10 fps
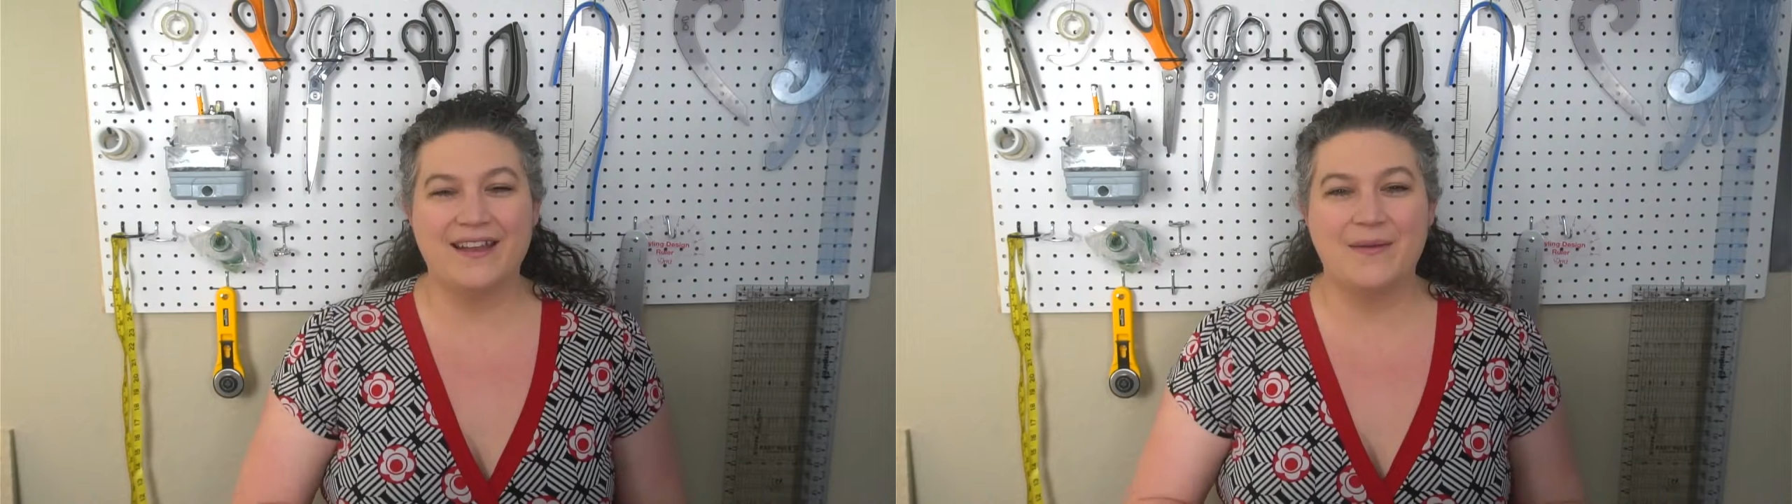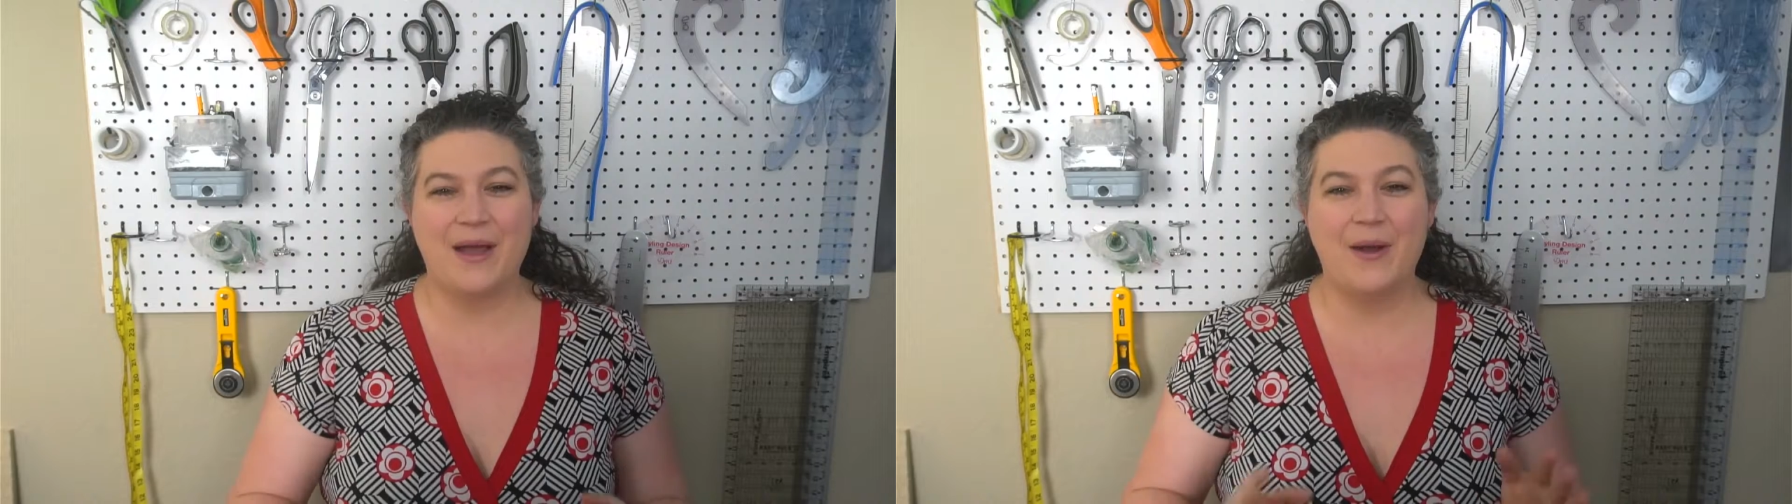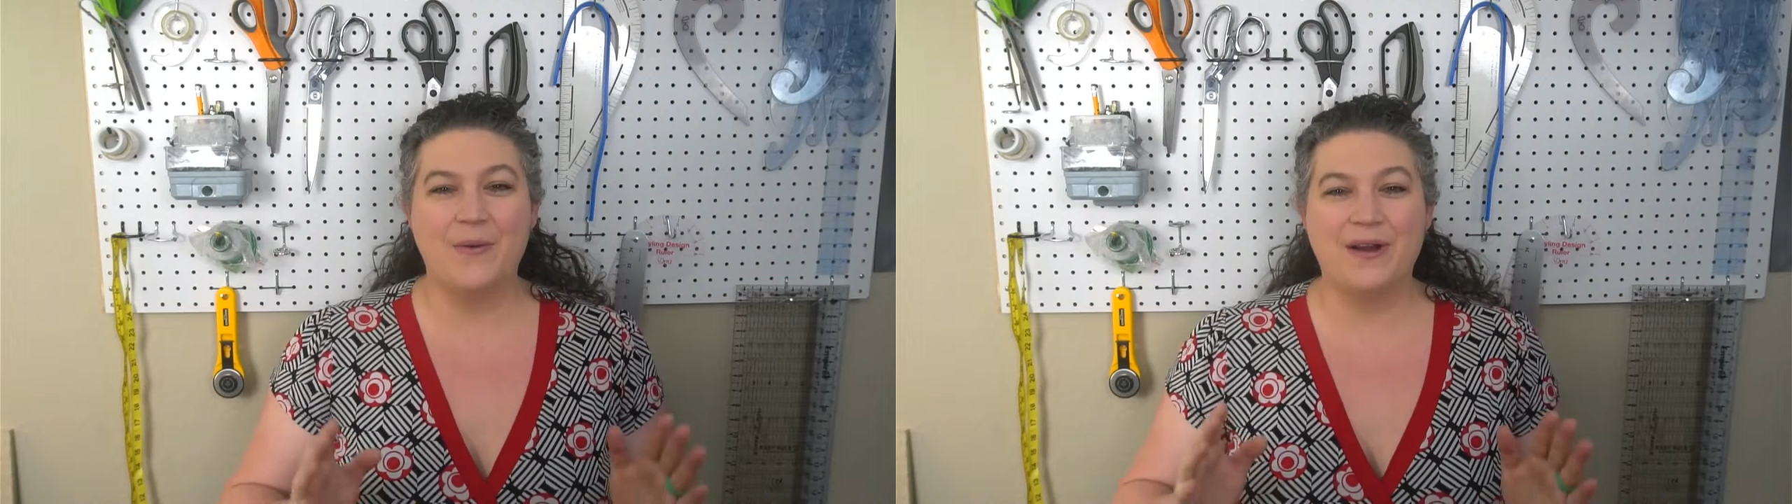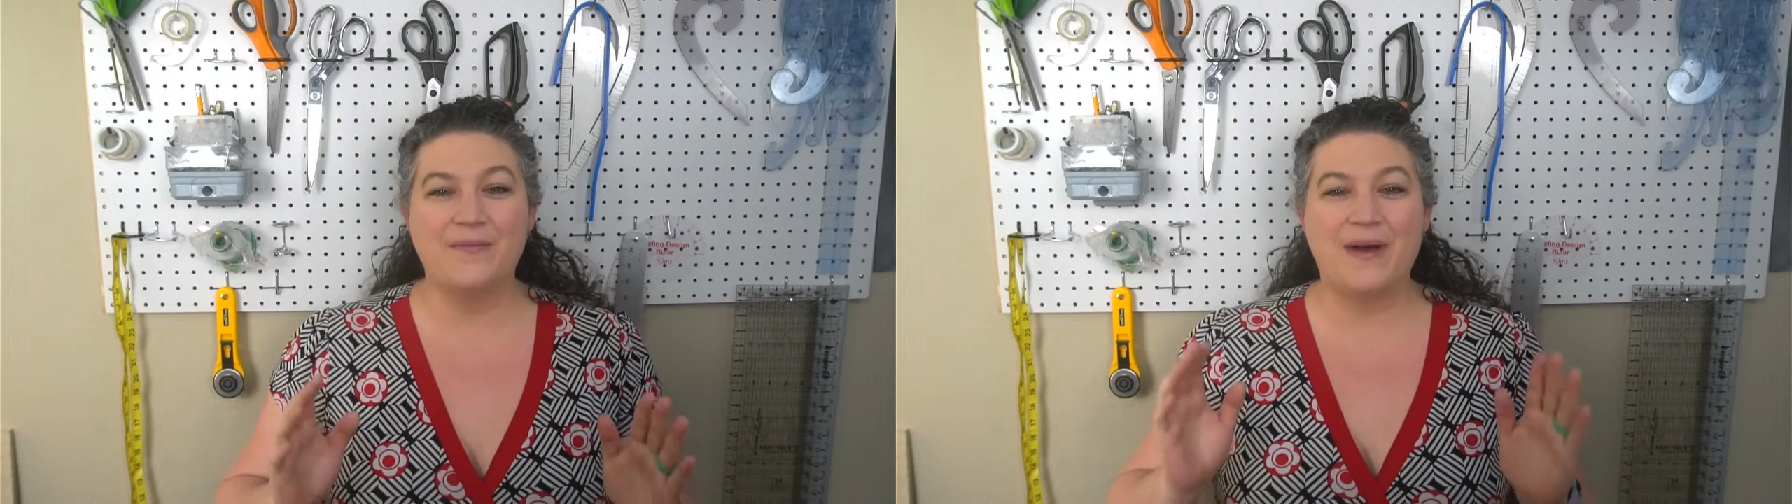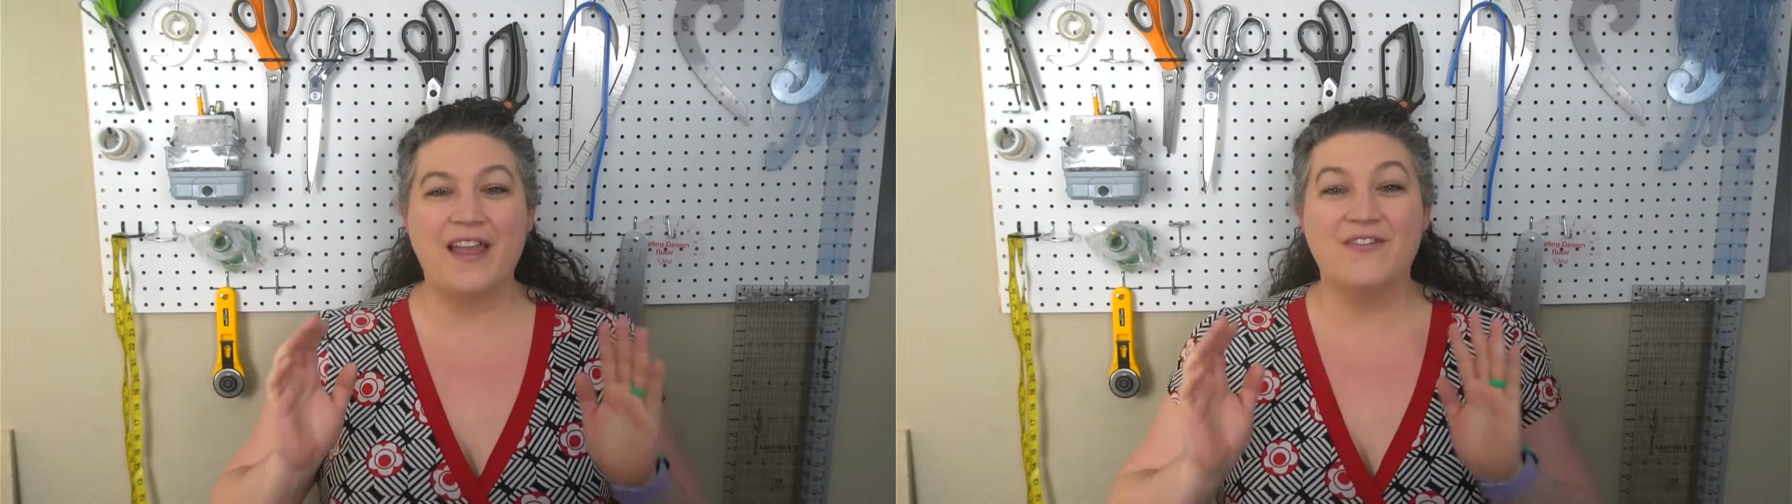about one of
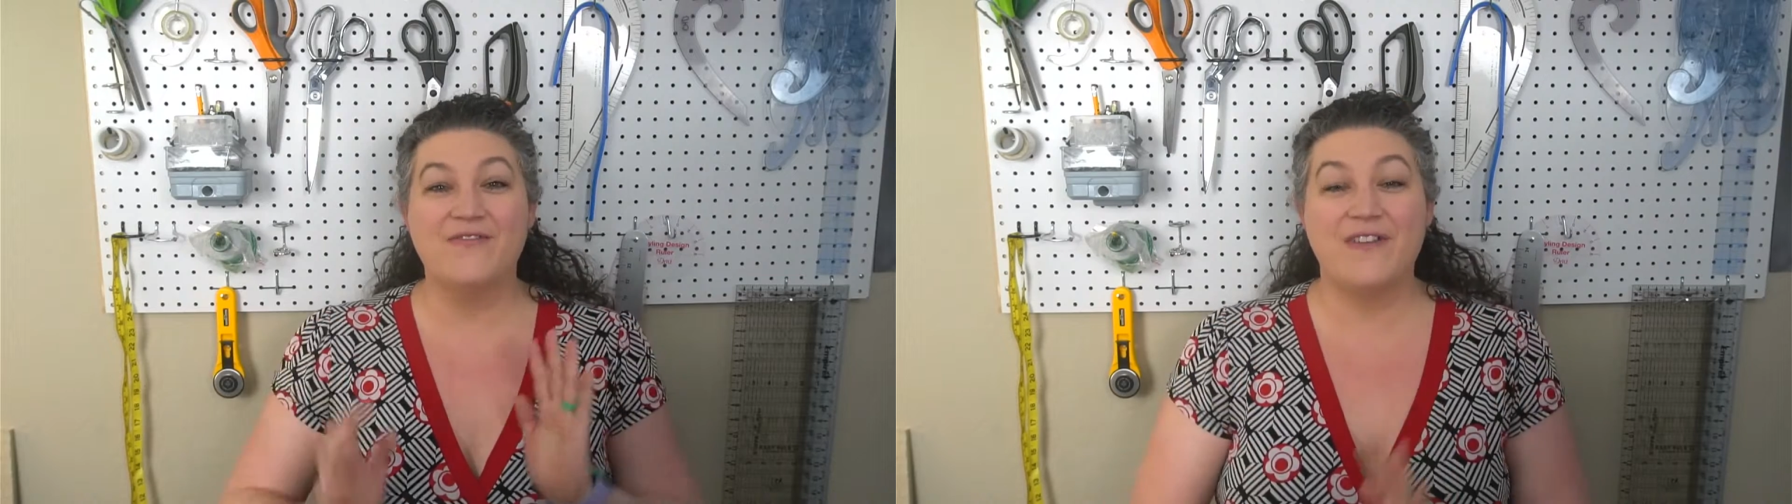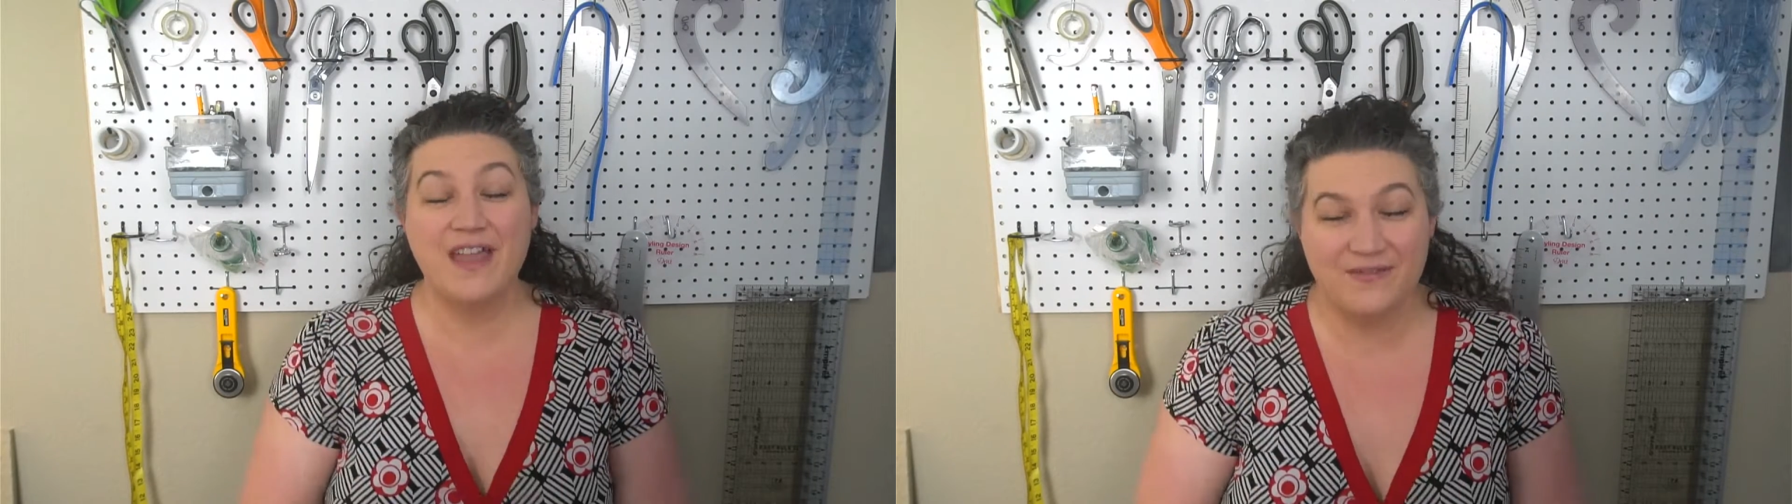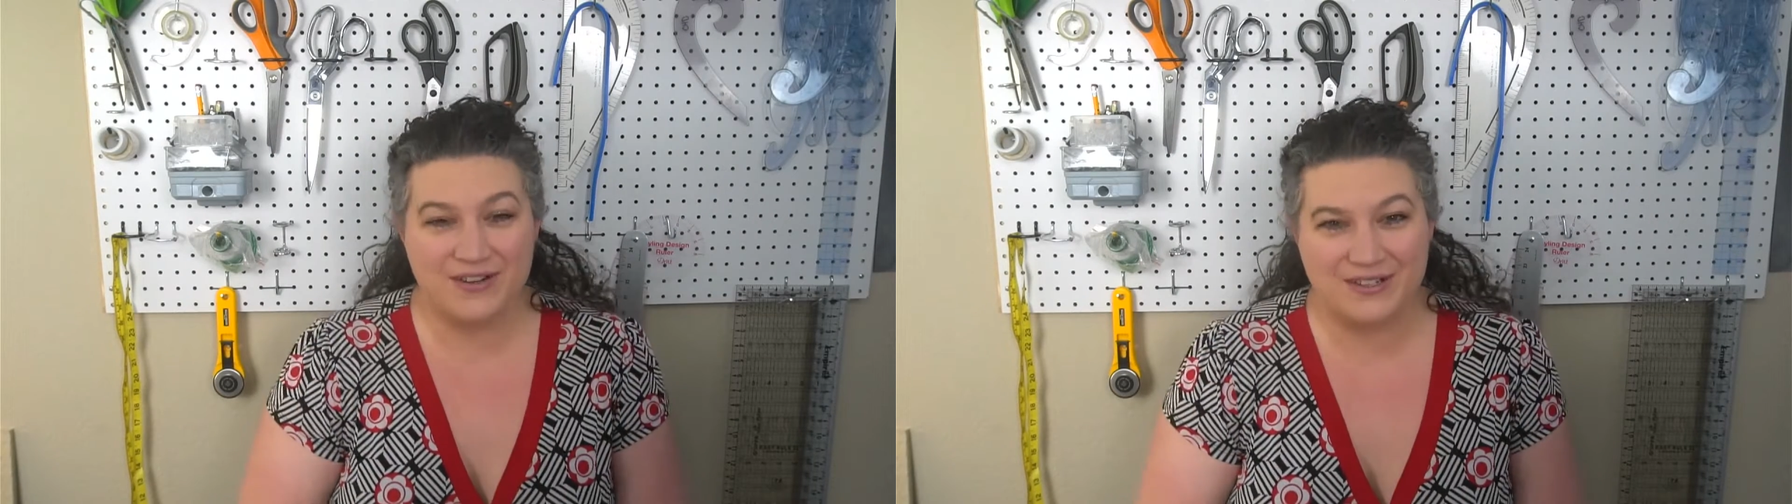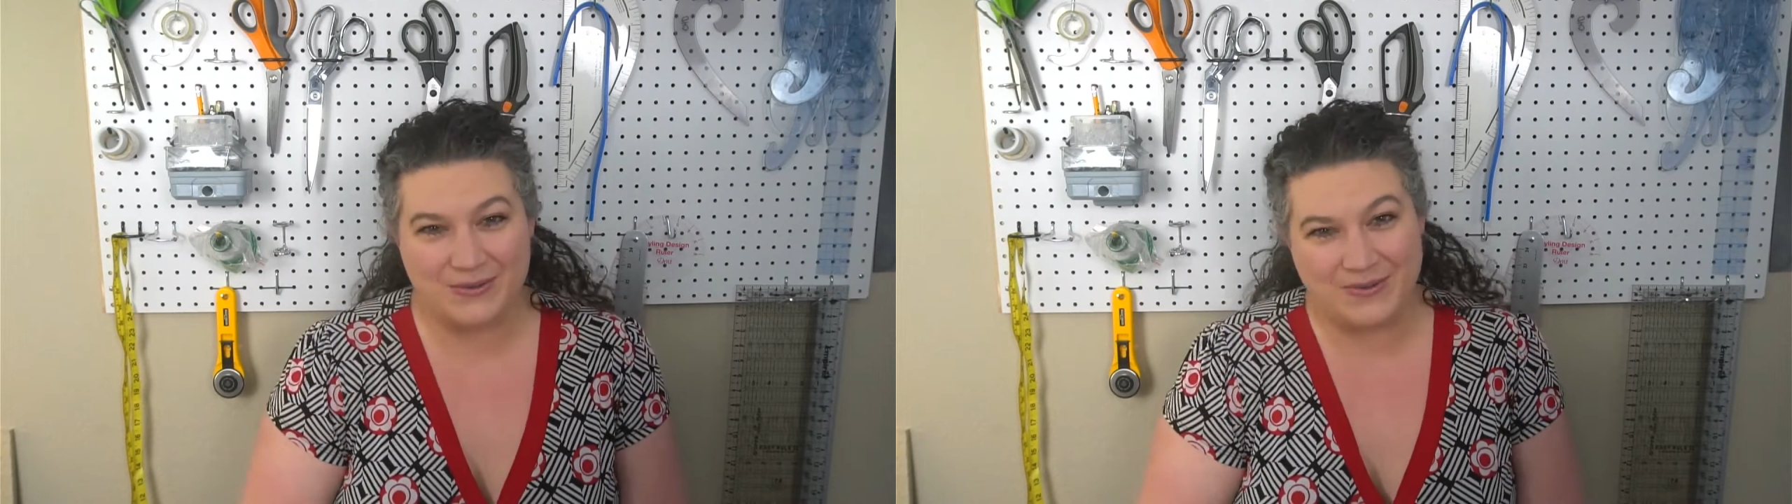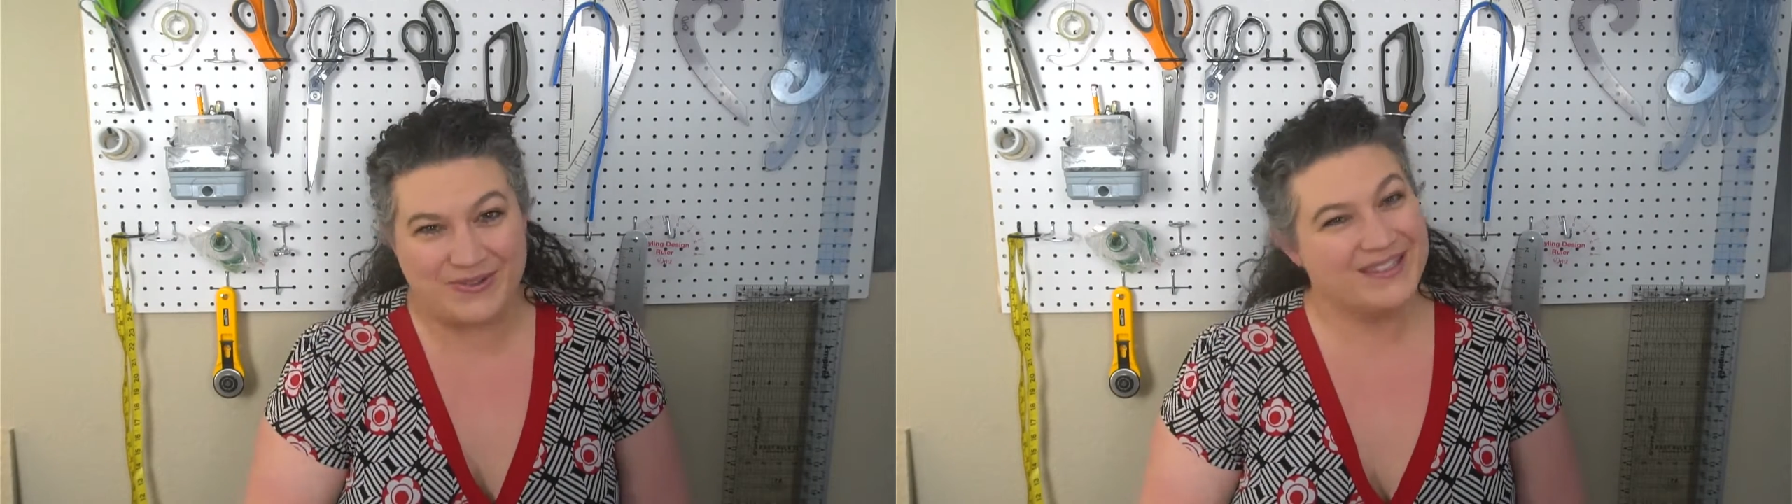my favorite
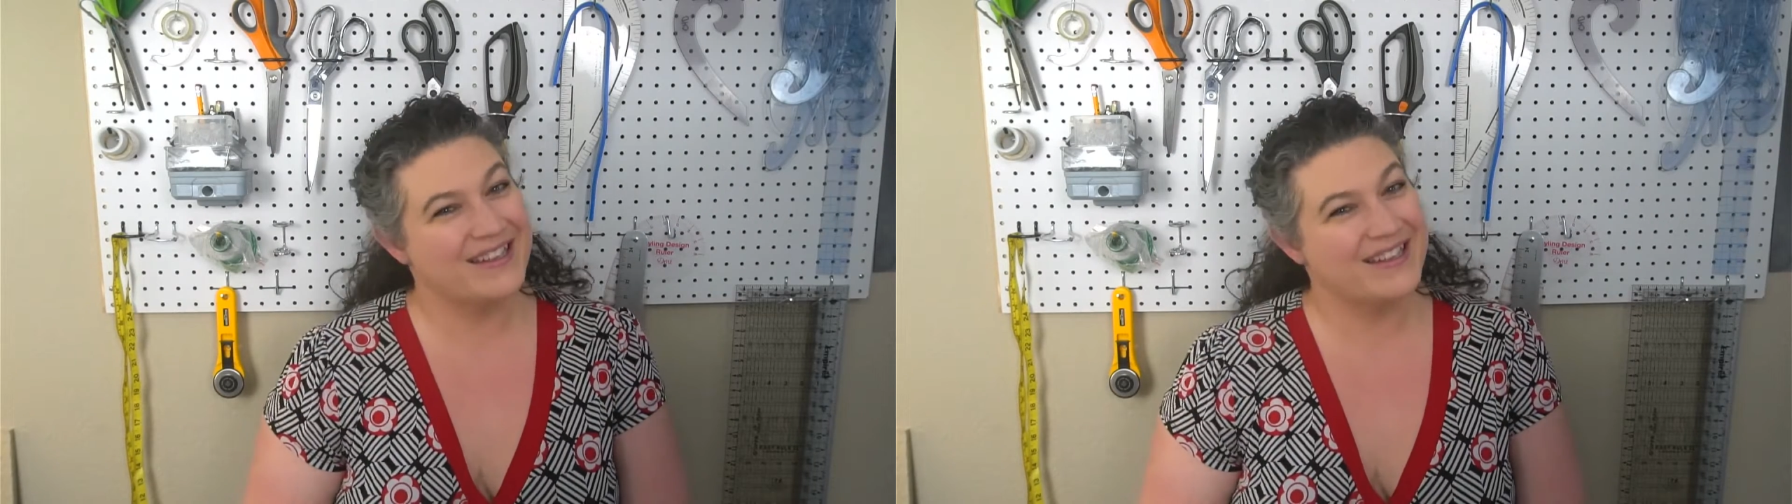tools,